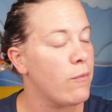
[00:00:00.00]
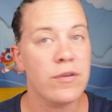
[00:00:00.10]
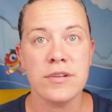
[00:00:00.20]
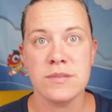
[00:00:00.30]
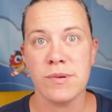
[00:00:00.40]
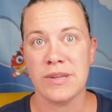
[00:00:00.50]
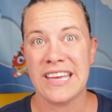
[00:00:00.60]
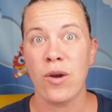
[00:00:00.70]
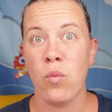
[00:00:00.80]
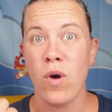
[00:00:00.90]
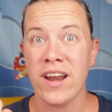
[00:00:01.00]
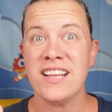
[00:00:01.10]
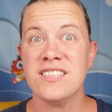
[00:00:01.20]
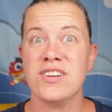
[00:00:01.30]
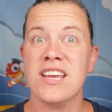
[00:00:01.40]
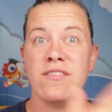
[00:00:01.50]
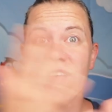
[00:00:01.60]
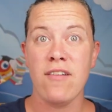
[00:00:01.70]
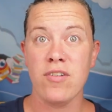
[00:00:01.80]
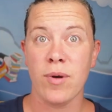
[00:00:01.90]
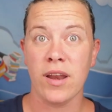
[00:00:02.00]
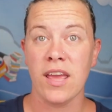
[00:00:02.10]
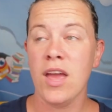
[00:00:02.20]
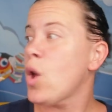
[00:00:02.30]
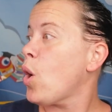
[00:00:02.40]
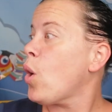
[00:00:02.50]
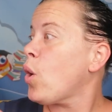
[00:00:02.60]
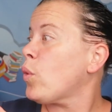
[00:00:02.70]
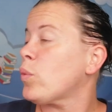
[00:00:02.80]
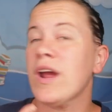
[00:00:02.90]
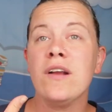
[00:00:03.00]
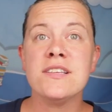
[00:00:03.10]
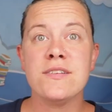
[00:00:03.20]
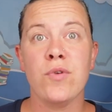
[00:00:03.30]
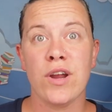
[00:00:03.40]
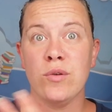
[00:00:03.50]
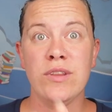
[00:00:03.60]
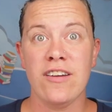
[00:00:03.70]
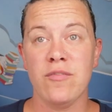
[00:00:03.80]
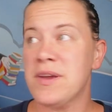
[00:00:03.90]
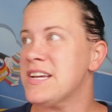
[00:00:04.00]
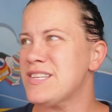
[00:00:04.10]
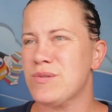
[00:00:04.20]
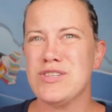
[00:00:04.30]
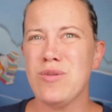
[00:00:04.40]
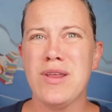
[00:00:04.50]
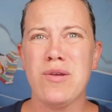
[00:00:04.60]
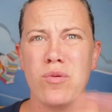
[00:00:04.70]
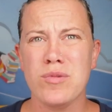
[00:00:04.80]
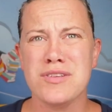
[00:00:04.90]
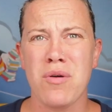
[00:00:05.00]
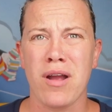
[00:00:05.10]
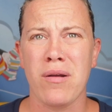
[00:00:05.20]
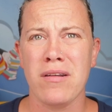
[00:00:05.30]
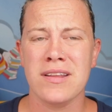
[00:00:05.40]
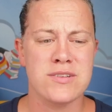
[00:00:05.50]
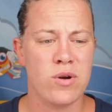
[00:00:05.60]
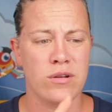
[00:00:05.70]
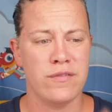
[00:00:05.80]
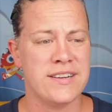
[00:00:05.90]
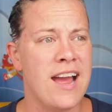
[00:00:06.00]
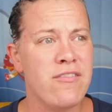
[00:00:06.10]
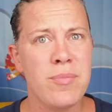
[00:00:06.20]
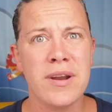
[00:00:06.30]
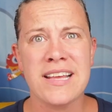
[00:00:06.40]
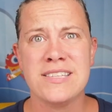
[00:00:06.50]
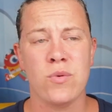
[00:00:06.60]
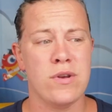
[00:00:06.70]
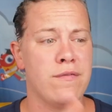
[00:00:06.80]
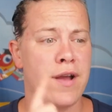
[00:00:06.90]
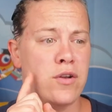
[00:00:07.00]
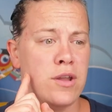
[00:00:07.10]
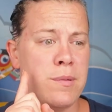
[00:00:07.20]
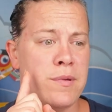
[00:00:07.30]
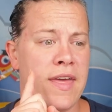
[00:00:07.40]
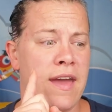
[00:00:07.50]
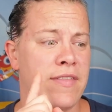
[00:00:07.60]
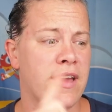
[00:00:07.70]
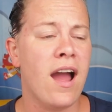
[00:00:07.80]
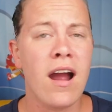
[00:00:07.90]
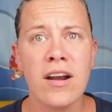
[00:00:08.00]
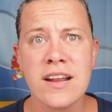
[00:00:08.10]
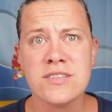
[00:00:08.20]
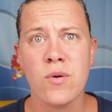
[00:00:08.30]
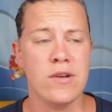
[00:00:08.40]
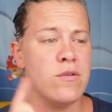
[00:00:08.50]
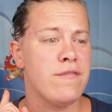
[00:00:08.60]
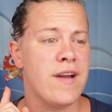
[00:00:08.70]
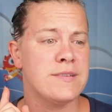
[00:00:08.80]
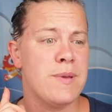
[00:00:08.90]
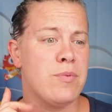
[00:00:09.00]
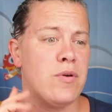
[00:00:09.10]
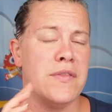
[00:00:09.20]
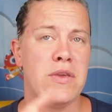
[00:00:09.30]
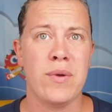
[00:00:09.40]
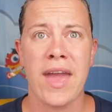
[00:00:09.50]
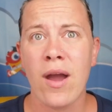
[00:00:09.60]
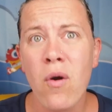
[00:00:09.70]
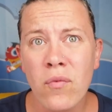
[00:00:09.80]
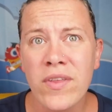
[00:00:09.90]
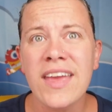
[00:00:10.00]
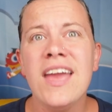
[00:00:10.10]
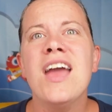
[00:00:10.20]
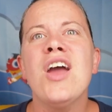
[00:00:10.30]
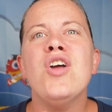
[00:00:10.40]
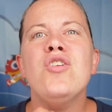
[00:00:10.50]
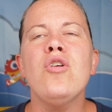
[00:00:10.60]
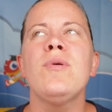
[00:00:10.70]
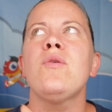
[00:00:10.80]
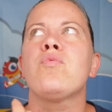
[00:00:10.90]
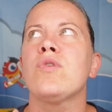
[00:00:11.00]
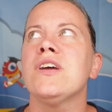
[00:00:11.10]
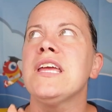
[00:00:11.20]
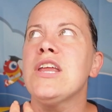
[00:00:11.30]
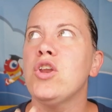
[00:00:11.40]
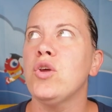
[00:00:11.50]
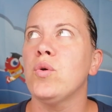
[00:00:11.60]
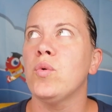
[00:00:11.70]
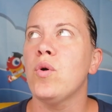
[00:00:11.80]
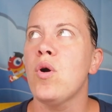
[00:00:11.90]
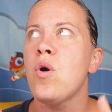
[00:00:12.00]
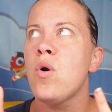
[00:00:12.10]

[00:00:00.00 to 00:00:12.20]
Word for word: helpful to be able to get one answer to give to everybody, regardless of where you live, because there were so many rumors going around. It's going to affect everybody. It's going to affect only people that have the card. It's going to affect people in the UK only. Nobody really knew